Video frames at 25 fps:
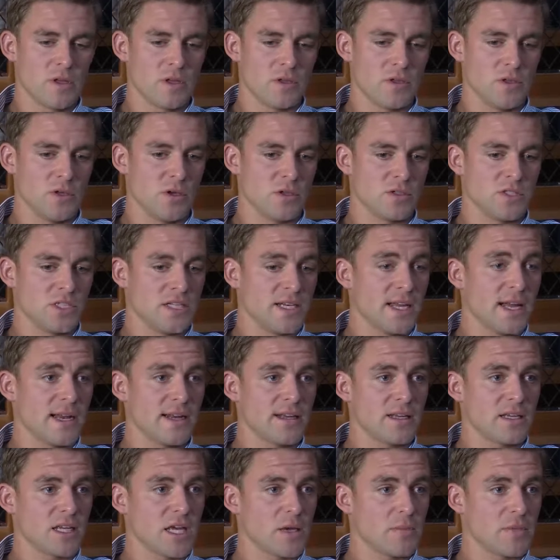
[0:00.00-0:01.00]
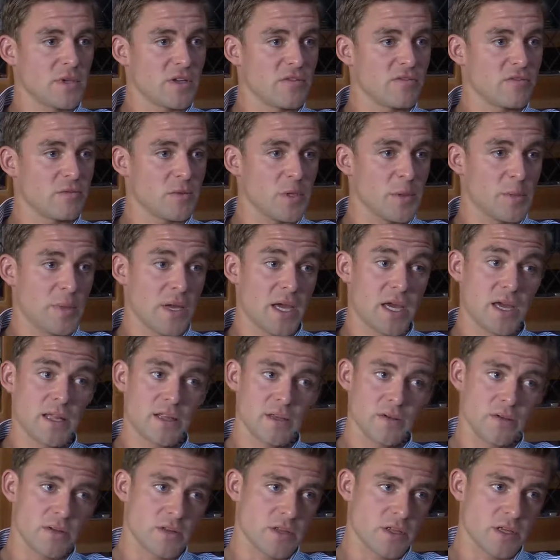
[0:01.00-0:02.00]
Noddy and Alan coming in from the pair, they
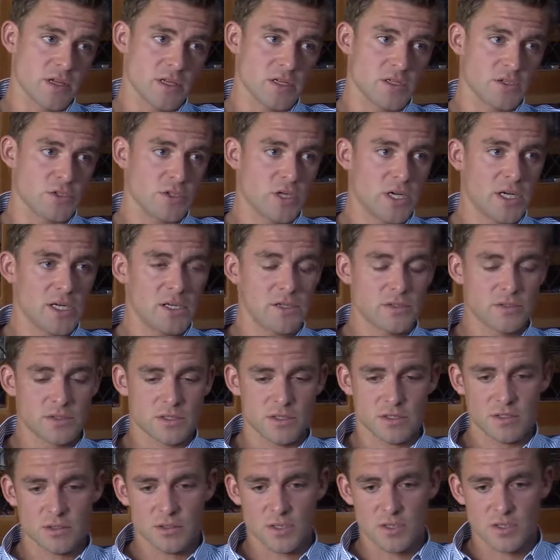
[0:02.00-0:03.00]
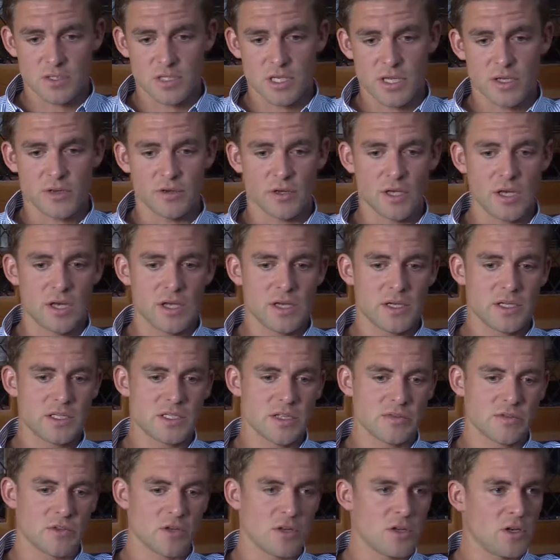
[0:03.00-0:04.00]
were 3rd at trials, not slow guys,
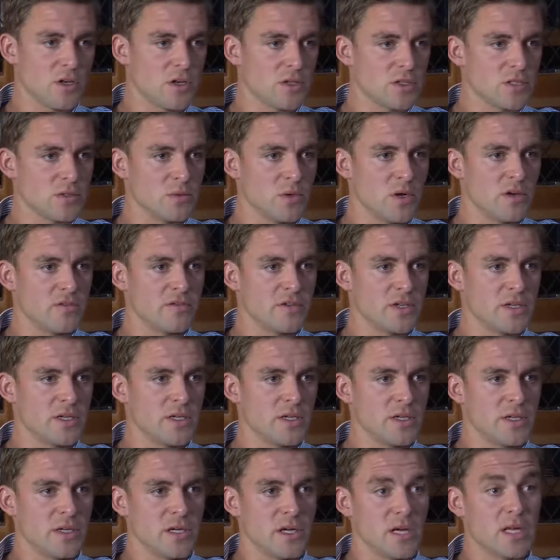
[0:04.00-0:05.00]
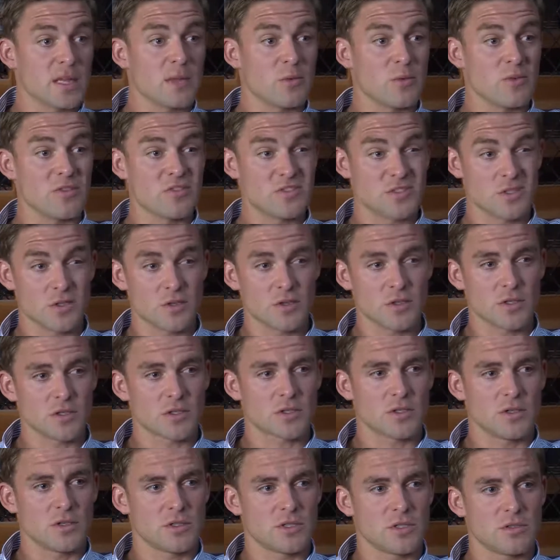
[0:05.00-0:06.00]
they've got a lot to offer, and then we've still got
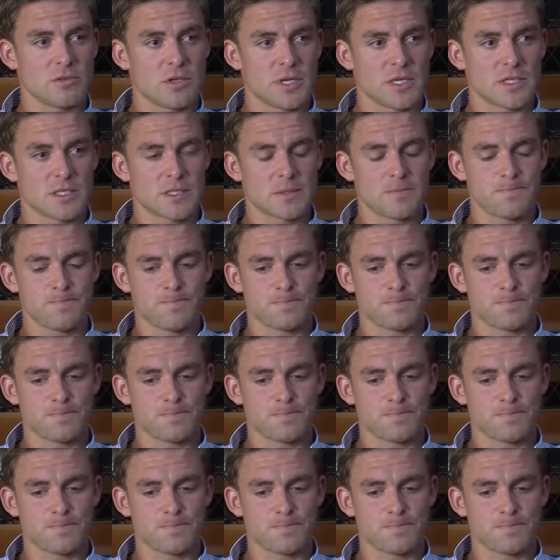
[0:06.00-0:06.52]
Scott Durant.